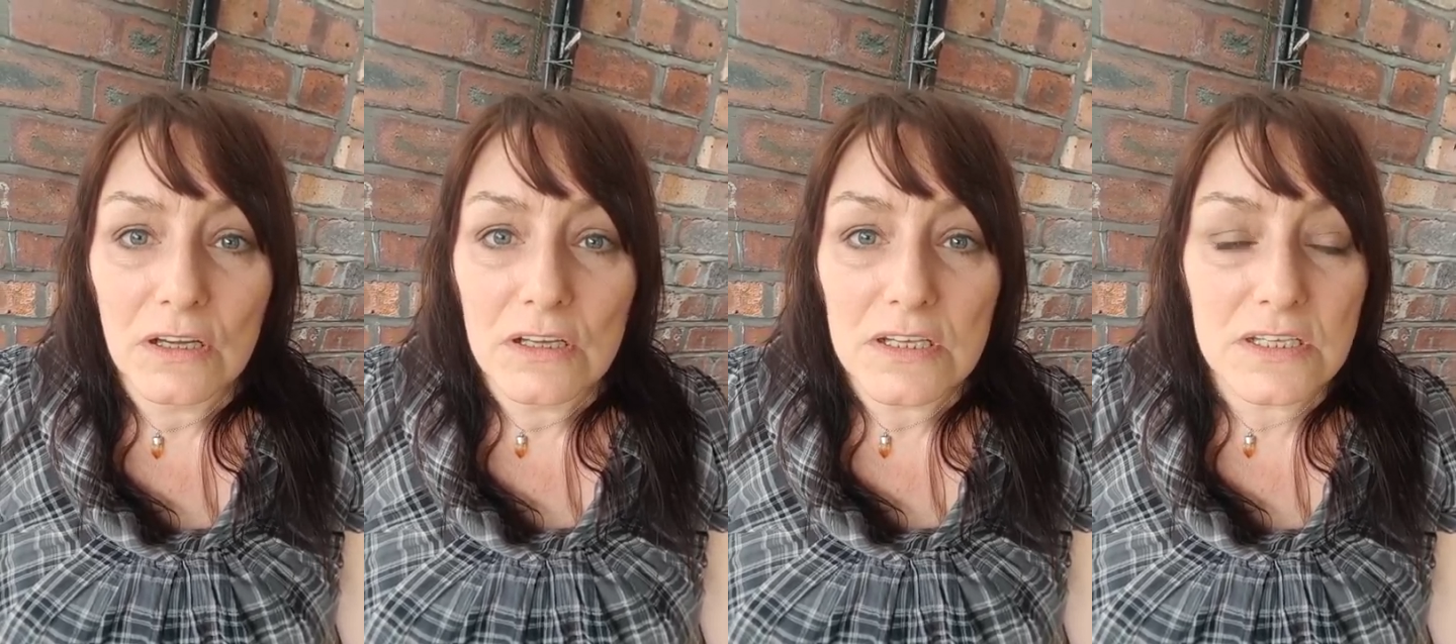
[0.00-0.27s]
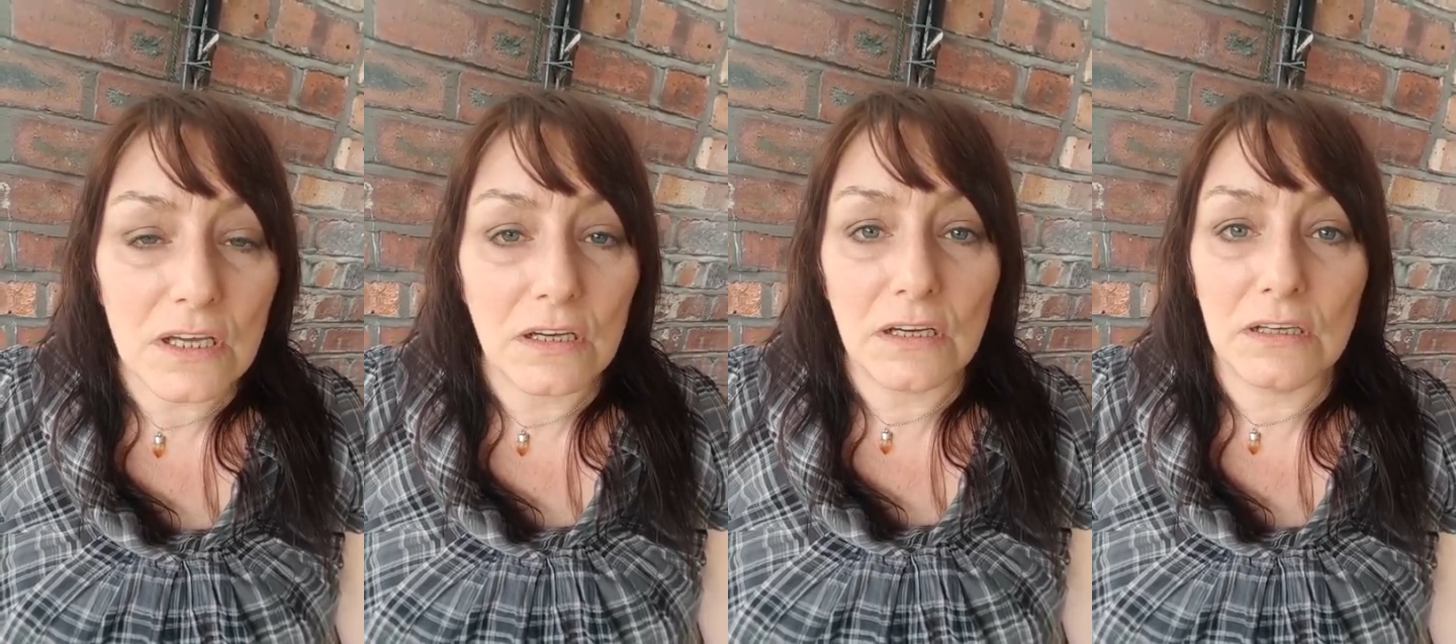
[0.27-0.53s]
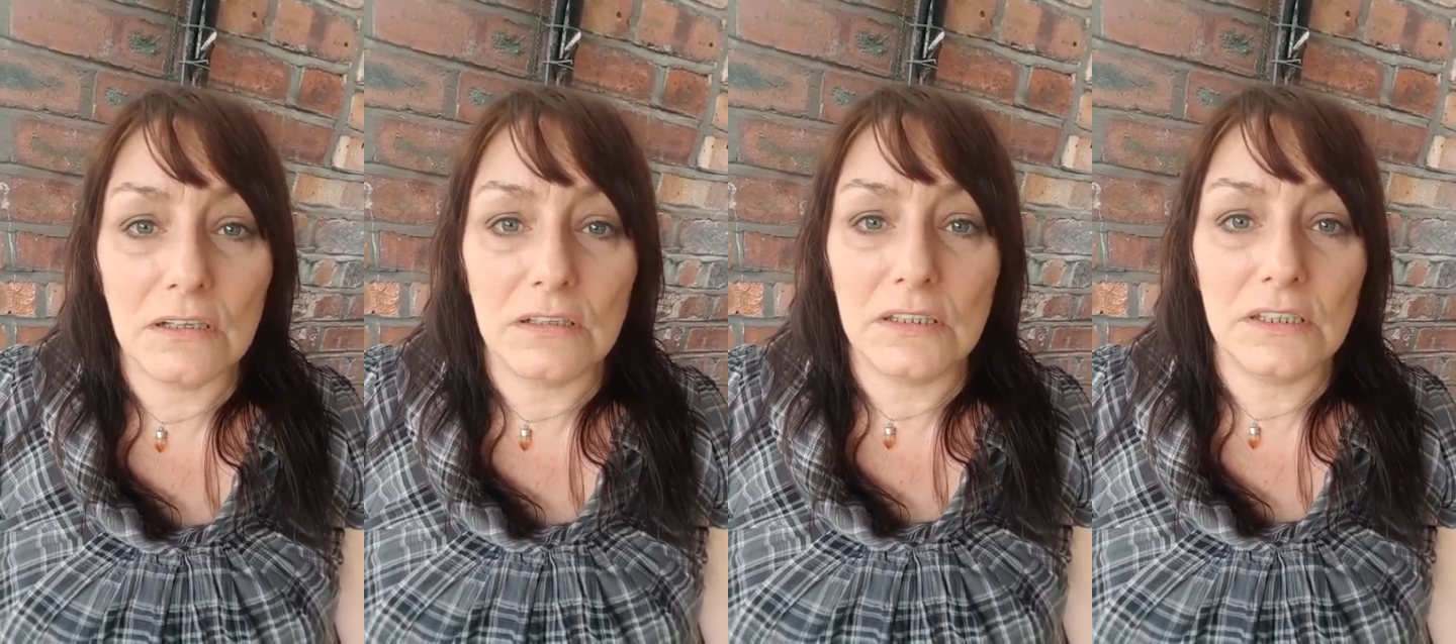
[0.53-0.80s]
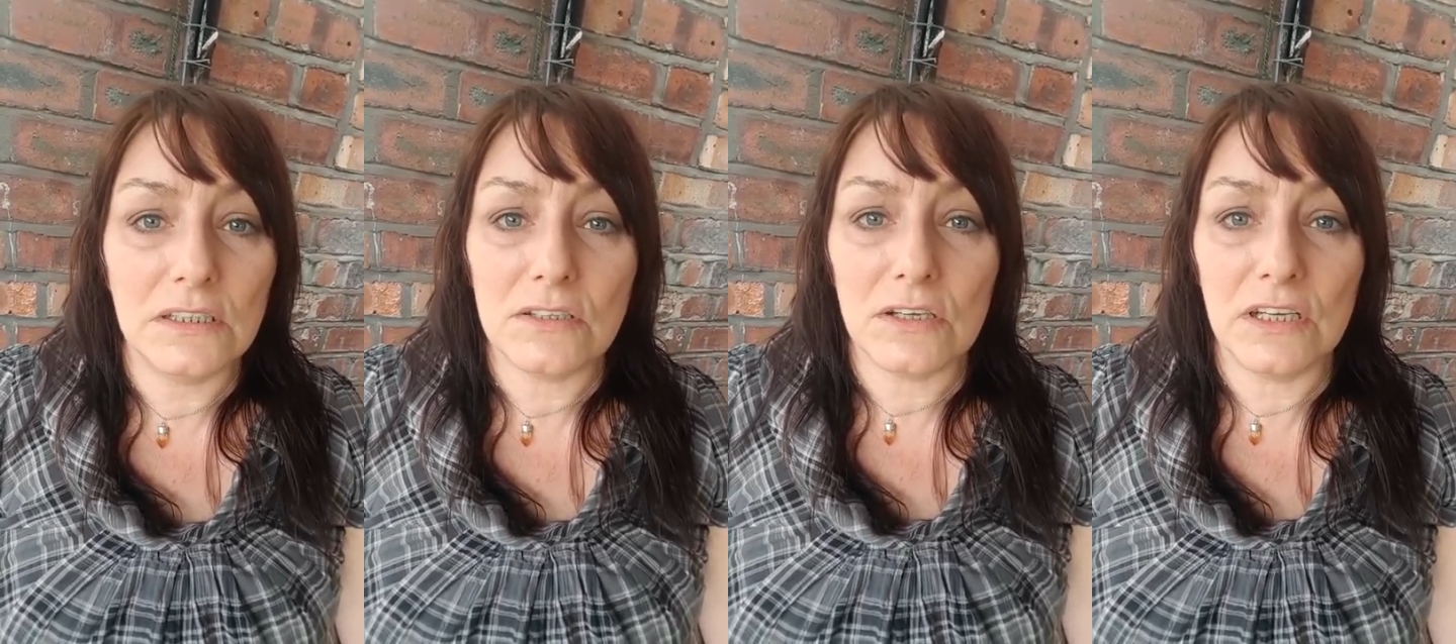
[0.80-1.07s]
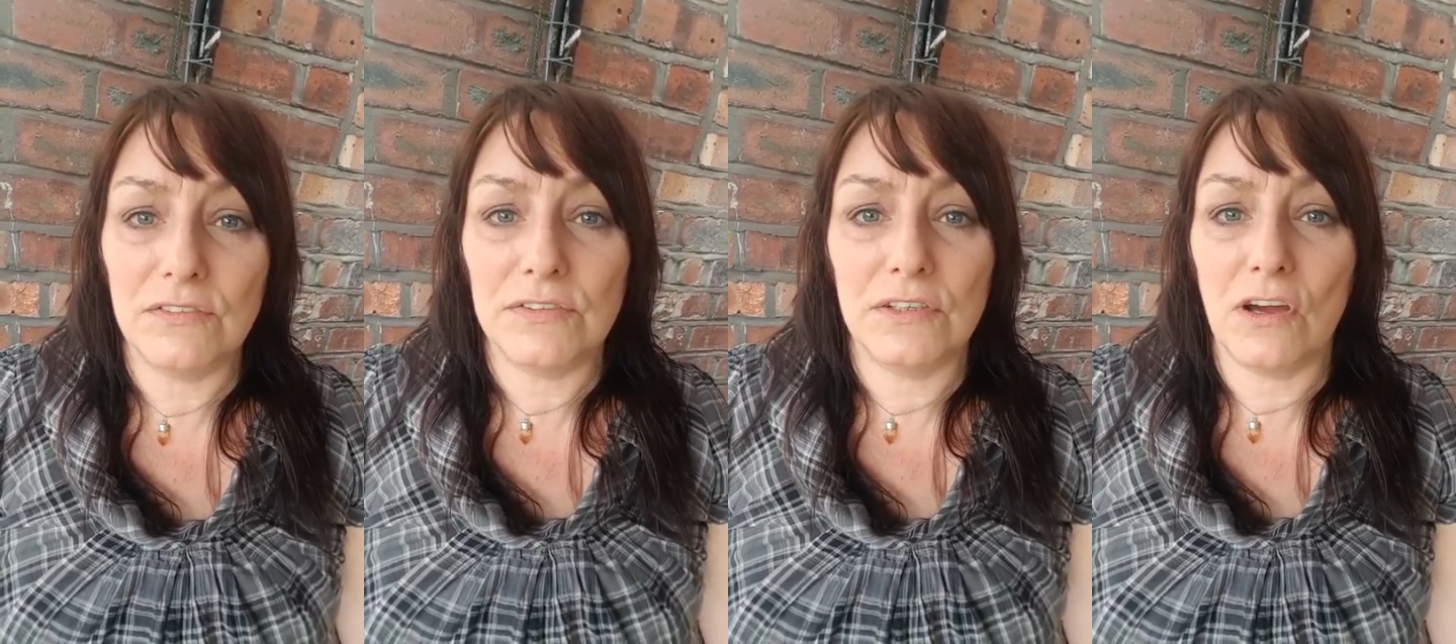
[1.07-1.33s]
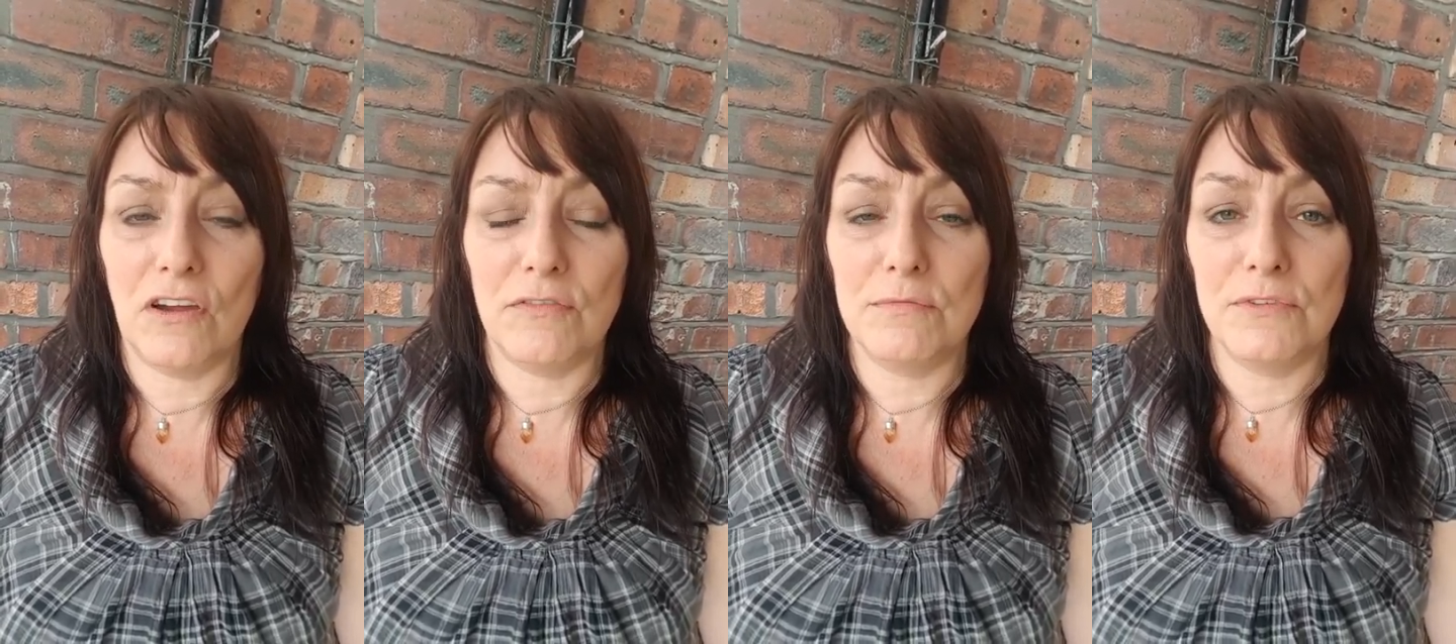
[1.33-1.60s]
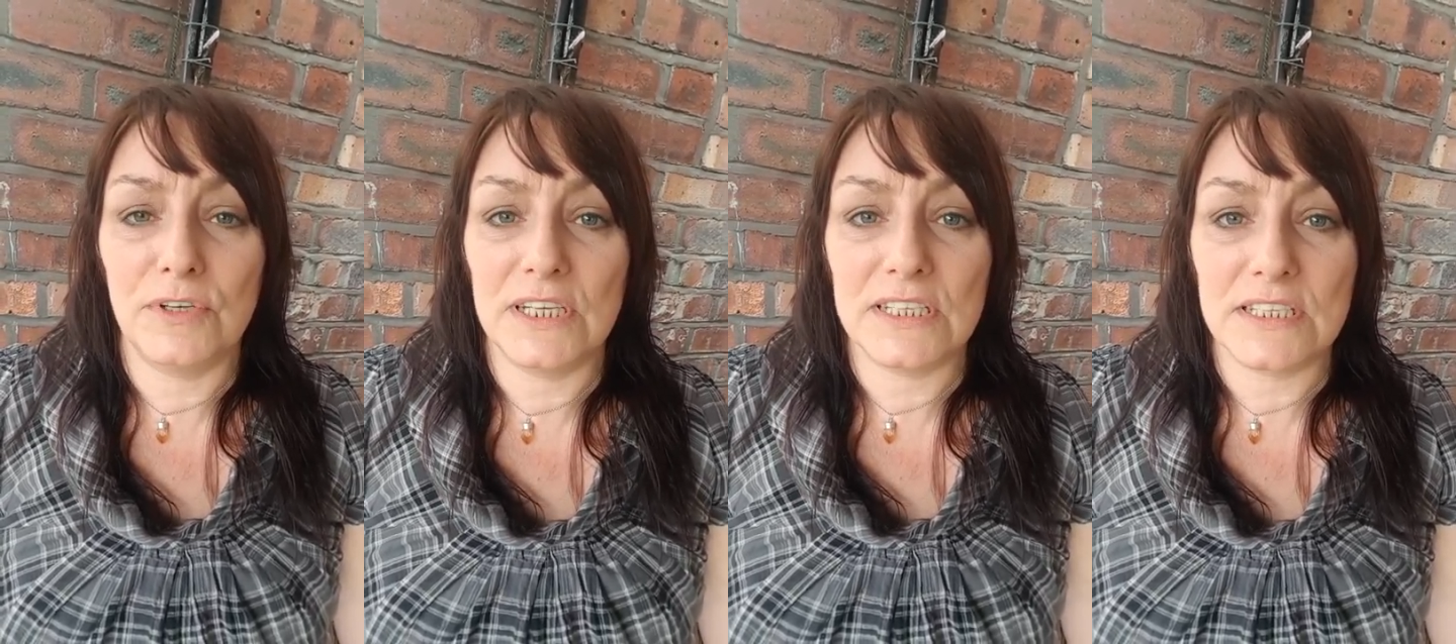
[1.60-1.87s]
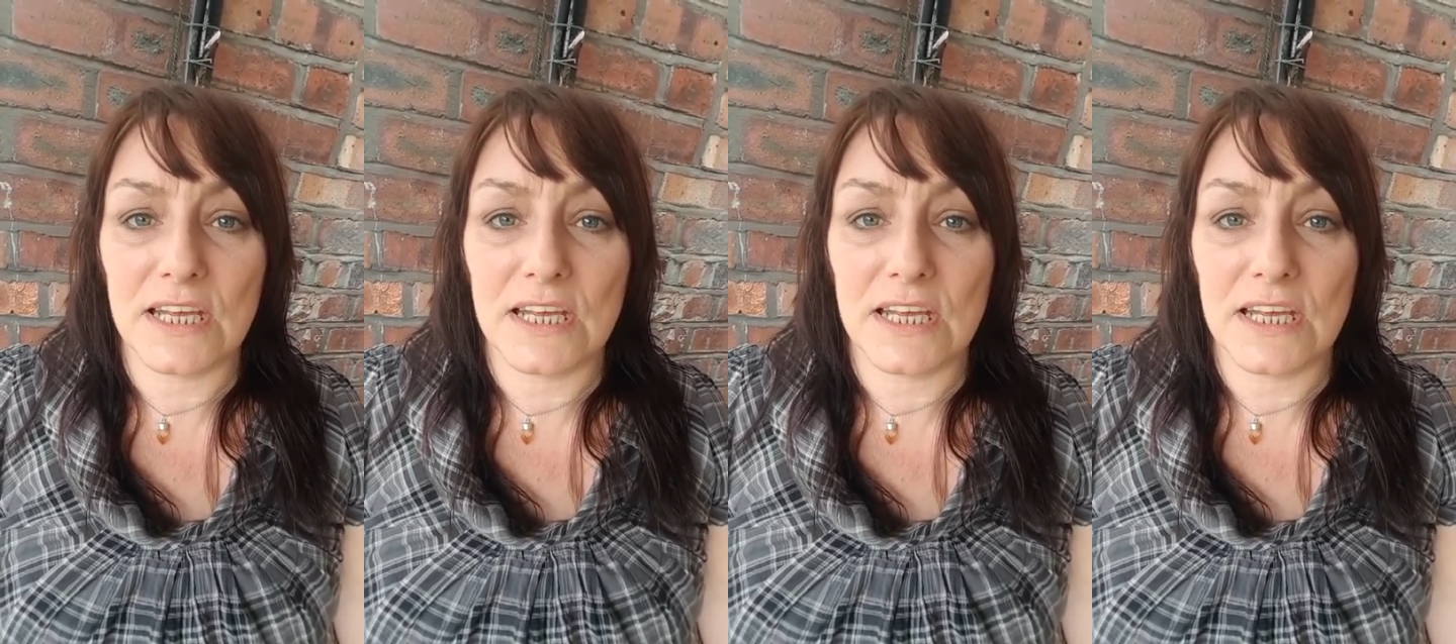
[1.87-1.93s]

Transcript: So you don't even know if Marie's